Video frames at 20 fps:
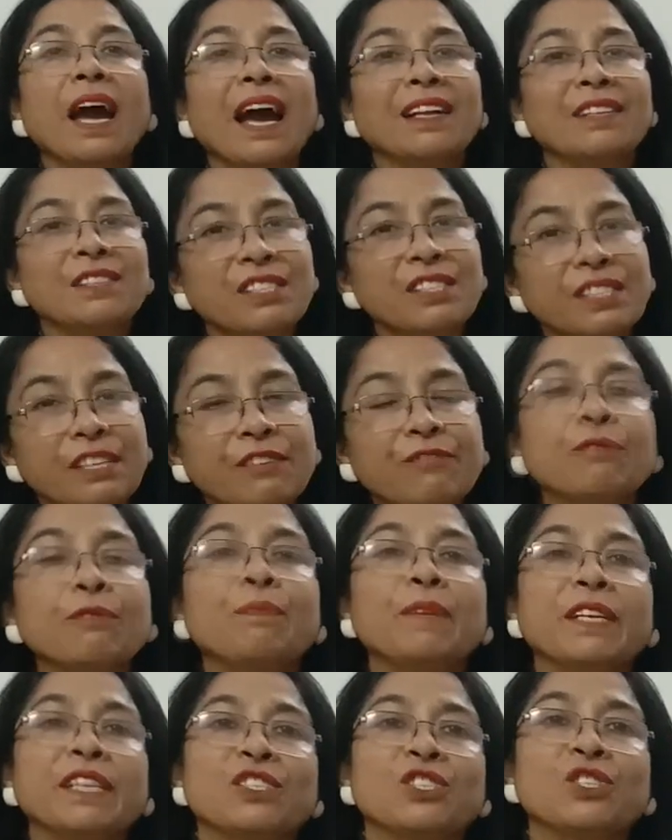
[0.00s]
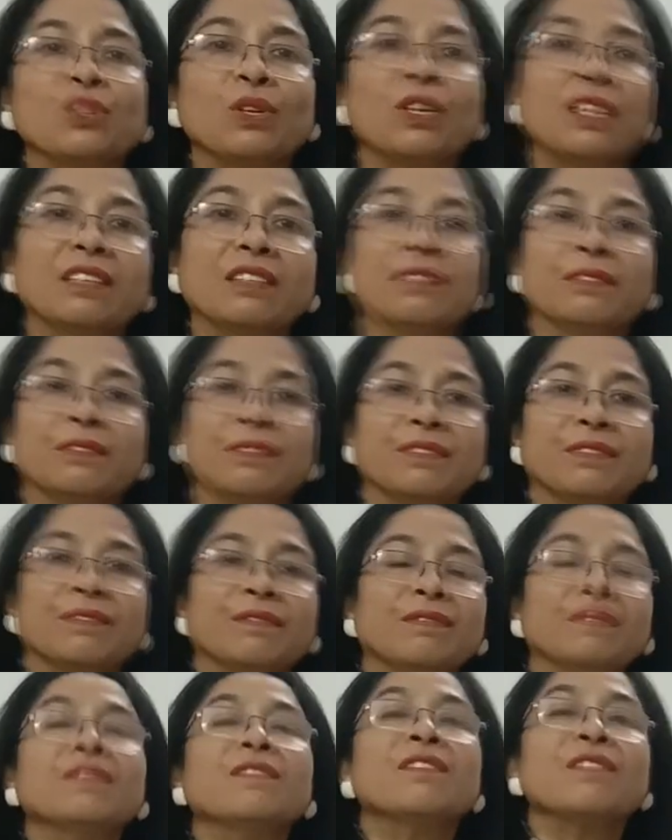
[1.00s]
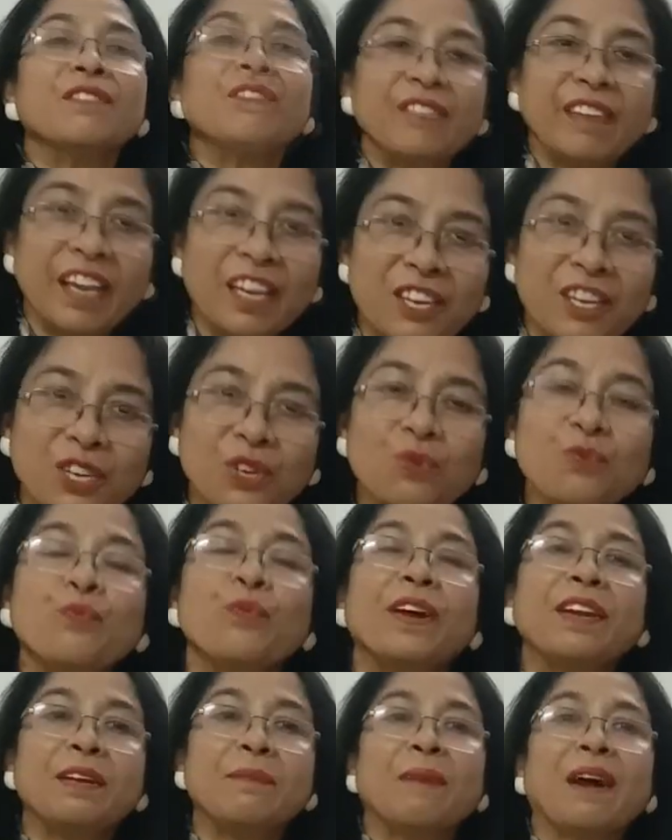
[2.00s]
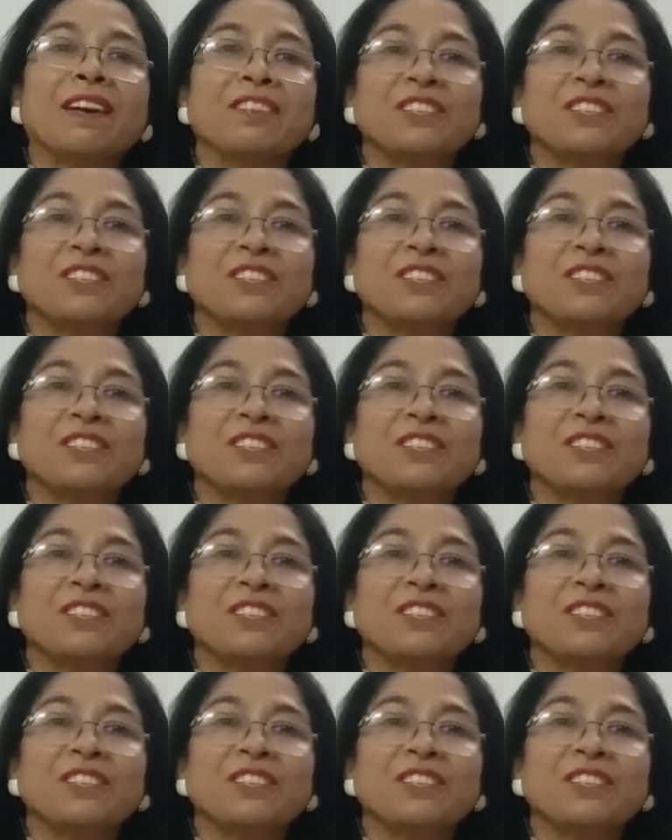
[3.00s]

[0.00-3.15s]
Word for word: and safer place to live. Thank you very